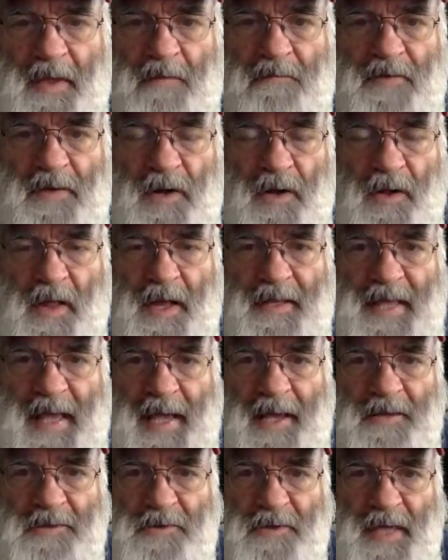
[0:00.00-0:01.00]
If you don't like the
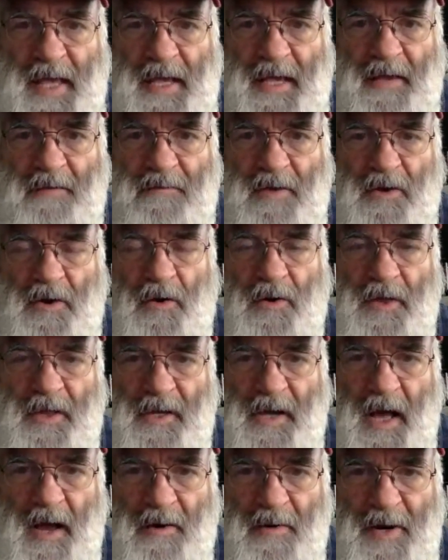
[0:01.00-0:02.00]
answer they give you, go to the
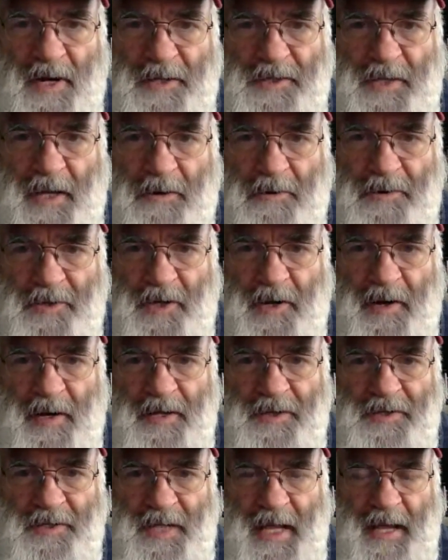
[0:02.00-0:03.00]
Colorado Secretary
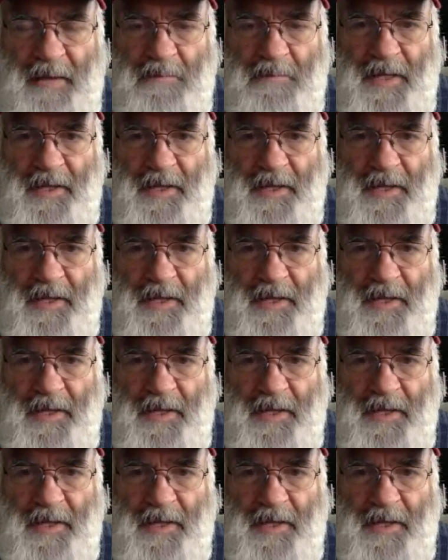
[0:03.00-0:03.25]
of State,